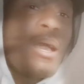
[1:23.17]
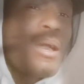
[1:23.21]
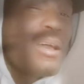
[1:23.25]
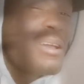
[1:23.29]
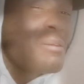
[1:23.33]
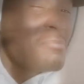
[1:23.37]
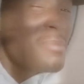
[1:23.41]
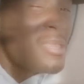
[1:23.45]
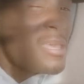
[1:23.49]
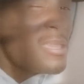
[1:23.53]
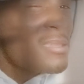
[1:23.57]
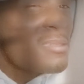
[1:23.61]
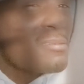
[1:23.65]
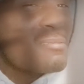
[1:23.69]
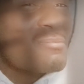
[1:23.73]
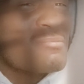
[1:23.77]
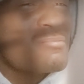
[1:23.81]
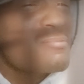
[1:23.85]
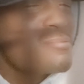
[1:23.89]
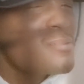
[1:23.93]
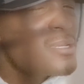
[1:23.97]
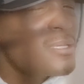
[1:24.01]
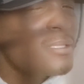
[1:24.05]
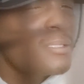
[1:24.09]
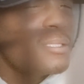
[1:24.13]
I'm like,
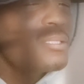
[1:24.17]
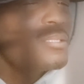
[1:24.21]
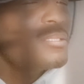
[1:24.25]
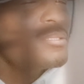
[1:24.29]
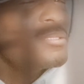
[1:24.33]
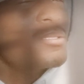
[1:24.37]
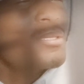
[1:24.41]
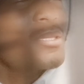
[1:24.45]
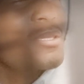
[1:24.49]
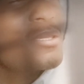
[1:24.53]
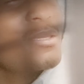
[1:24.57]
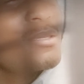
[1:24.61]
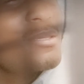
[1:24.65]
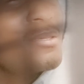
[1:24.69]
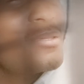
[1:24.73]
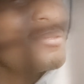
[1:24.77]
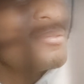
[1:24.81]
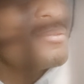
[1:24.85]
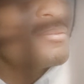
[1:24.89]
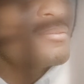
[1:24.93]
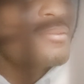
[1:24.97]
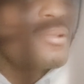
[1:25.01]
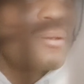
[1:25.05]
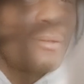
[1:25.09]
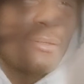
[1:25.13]
what is he
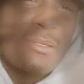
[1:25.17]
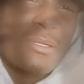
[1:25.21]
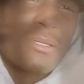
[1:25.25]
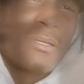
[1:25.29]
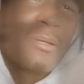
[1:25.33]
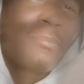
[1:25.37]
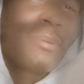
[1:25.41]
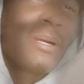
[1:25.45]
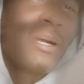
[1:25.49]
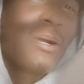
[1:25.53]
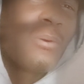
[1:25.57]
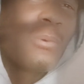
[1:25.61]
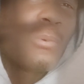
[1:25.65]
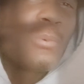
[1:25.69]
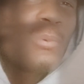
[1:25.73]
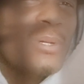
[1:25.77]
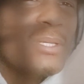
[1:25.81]
talking about?